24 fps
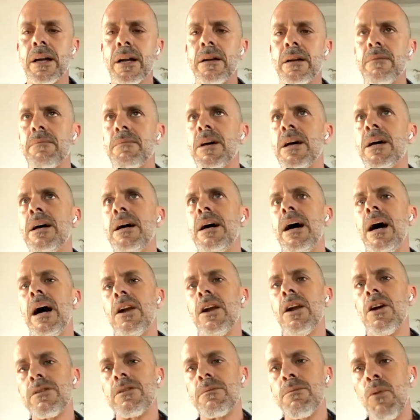and a
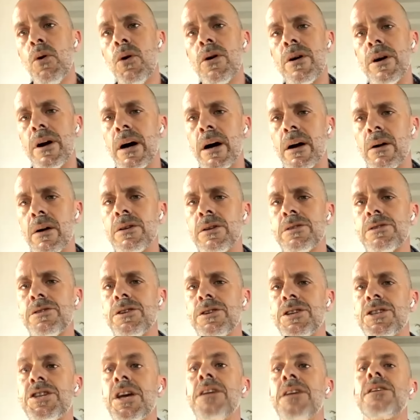lot more are also
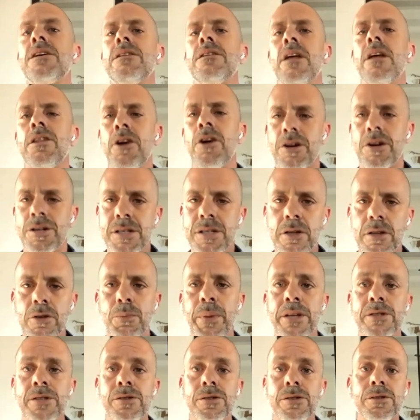exchanging the dollars into
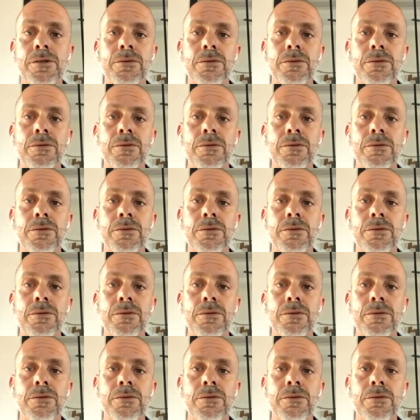pesos